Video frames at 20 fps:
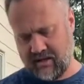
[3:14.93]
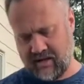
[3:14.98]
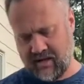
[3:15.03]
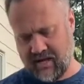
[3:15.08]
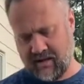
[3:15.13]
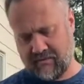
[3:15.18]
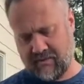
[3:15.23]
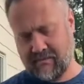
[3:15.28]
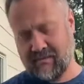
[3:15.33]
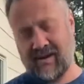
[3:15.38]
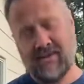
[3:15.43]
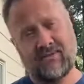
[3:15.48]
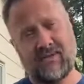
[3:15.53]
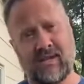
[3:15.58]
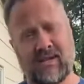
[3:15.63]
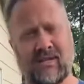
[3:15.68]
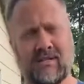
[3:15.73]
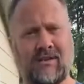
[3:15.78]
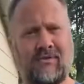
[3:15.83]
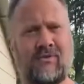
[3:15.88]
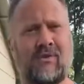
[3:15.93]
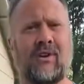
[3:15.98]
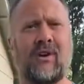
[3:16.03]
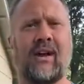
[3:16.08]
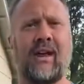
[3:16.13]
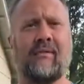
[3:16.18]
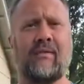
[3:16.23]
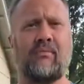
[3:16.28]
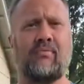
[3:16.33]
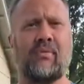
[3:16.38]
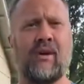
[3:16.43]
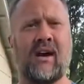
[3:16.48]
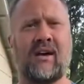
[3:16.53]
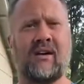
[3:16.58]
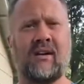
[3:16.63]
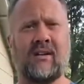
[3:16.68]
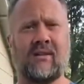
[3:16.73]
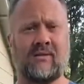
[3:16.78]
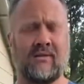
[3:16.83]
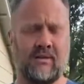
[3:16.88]
mean, my thing is, if you're gonna have a
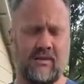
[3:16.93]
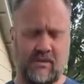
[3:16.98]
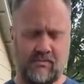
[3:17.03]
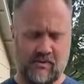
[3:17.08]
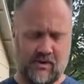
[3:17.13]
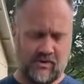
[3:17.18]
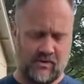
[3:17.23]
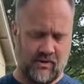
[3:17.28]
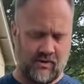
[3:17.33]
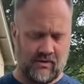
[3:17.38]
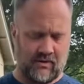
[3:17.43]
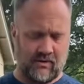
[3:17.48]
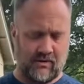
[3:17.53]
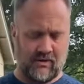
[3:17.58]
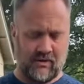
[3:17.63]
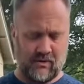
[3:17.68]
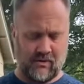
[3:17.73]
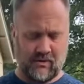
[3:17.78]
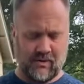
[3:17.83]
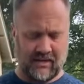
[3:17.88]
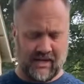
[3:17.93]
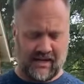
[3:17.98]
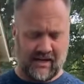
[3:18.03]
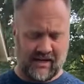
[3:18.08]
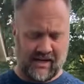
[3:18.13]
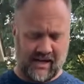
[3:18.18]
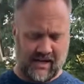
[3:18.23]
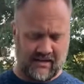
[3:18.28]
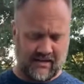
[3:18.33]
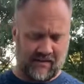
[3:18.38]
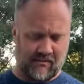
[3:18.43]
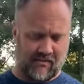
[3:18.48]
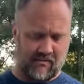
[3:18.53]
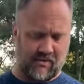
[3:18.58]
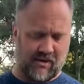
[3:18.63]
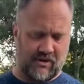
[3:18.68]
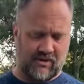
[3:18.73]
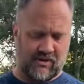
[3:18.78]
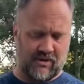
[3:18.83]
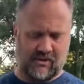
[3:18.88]
product, especially, you know, a lot of guys have a
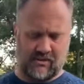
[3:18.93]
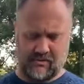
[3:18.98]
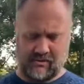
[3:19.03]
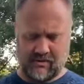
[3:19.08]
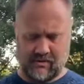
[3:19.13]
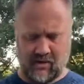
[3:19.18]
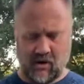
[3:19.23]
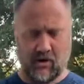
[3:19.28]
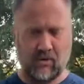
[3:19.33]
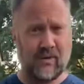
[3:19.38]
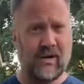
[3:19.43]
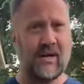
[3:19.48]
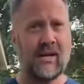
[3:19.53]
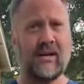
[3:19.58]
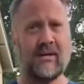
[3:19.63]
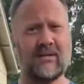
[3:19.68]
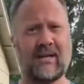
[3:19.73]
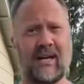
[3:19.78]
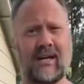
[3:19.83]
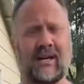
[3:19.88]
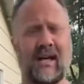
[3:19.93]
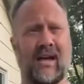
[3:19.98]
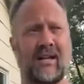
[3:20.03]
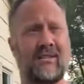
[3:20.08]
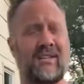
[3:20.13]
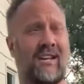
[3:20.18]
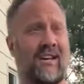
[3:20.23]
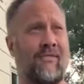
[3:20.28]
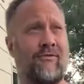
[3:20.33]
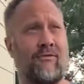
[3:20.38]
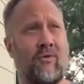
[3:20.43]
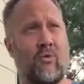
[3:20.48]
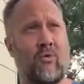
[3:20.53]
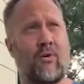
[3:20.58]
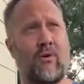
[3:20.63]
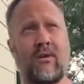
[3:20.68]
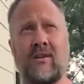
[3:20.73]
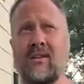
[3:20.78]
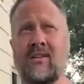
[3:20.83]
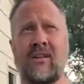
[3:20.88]
budget already. A lot of guys can
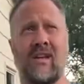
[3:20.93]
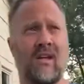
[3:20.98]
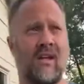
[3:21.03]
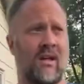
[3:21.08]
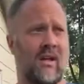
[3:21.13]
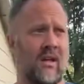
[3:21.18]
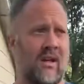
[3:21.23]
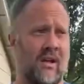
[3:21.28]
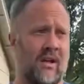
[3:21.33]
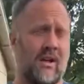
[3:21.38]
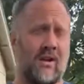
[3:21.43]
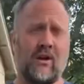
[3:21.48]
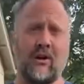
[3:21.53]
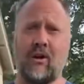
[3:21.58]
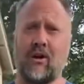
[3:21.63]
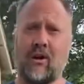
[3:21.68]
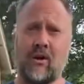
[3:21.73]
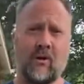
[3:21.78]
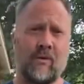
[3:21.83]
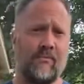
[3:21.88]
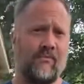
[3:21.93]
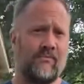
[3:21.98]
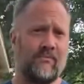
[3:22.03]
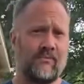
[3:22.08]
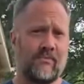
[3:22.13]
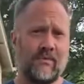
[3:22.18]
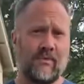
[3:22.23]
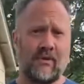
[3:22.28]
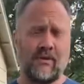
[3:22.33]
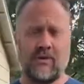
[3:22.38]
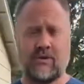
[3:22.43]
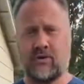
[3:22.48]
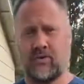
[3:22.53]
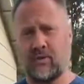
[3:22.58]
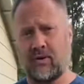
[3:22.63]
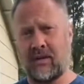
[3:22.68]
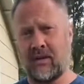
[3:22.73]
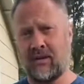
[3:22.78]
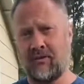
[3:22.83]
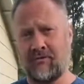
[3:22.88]
afford, you know,
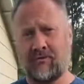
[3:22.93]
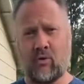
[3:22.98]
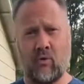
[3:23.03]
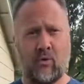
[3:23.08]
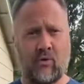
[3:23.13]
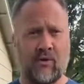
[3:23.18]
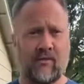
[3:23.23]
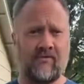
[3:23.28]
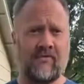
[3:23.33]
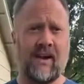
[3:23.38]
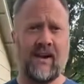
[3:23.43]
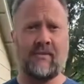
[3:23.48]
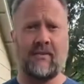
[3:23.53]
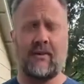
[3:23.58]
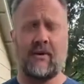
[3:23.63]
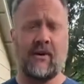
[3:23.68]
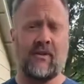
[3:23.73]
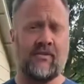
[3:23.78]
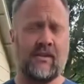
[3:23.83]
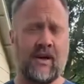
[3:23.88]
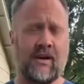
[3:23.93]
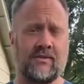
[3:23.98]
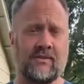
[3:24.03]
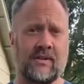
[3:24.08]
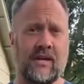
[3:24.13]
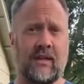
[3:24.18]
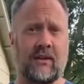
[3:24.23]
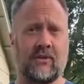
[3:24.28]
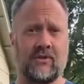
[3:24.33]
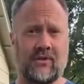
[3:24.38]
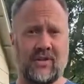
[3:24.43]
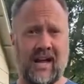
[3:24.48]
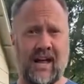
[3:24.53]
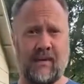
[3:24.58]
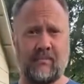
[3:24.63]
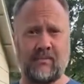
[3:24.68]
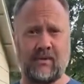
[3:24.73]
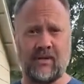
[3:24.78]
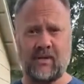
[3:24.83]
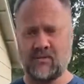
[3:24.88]
$300, $400, $500, $1,000 on
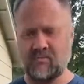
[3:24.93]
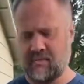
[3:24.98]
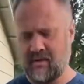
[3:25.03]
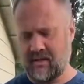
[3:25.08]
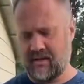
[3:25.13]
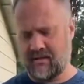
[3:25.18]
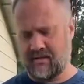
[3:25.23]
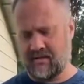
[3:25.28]
optics, but